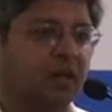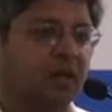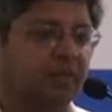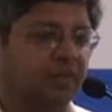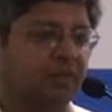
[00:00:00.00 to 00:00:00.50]

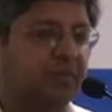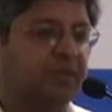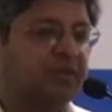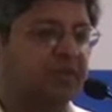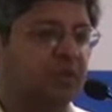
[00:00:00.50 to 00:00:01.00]
After my
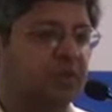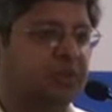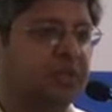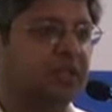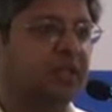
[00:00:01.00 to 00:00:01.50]

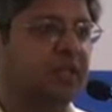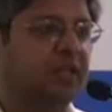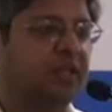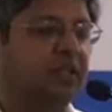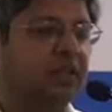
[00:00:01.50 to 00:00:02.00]
disclosure
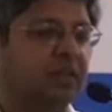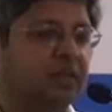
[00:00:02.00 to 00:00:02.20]
in